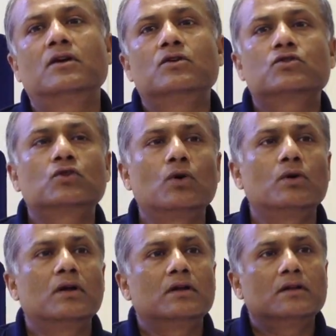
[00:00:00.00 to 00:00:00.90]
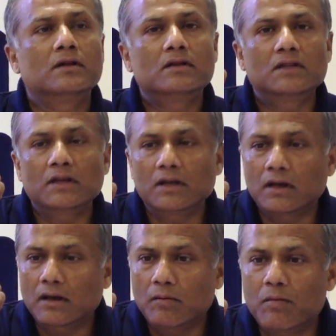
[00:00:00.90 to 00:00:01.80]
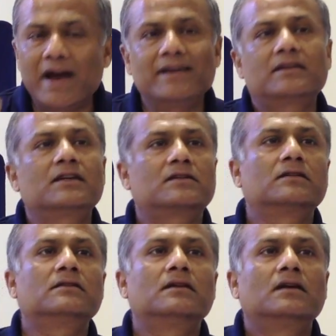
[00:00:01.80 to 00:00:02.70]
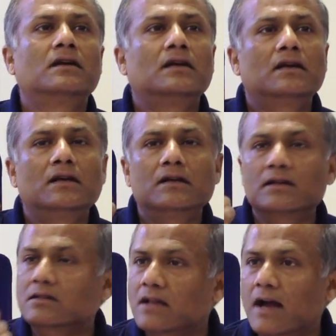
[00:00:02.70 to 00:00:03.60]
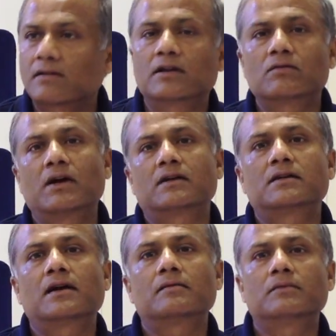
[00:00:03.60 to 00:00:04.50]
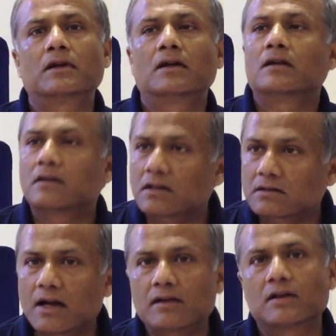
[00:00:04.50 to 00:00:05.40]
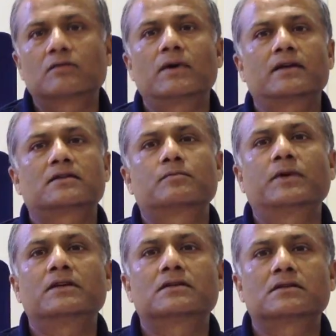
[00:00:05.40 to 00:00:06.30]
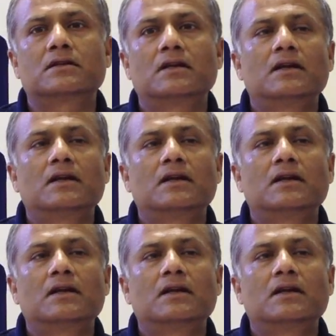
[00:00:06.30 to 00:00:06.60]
So the meditation does not require time, does not require space.